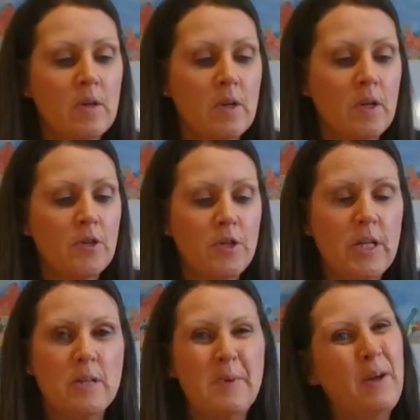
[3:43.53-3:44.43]
And you
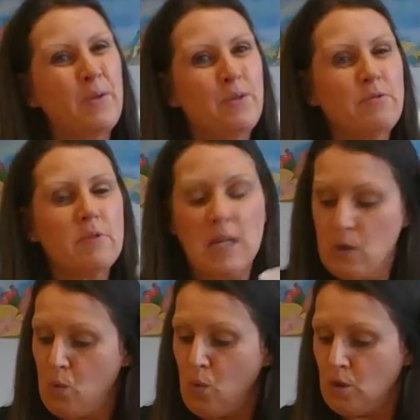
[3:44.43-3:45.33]
need about
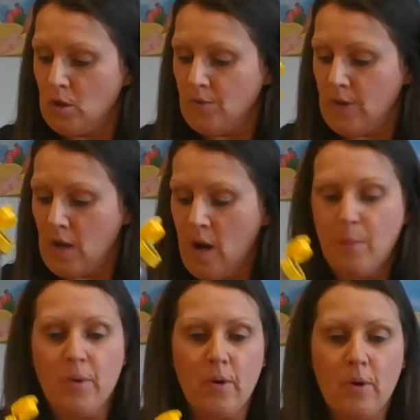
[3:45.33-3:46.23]
3/4 of a
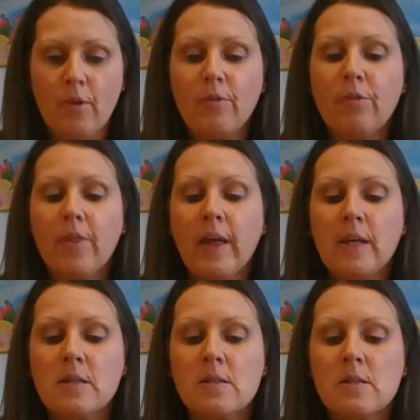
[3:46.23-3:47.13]
cup of
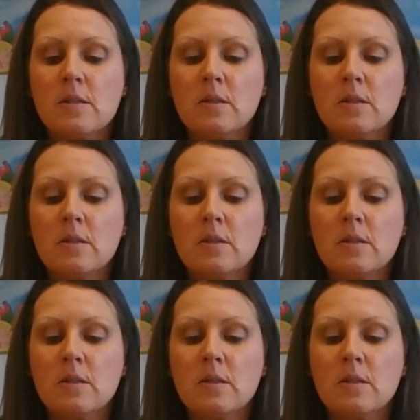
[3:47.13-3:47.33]
this.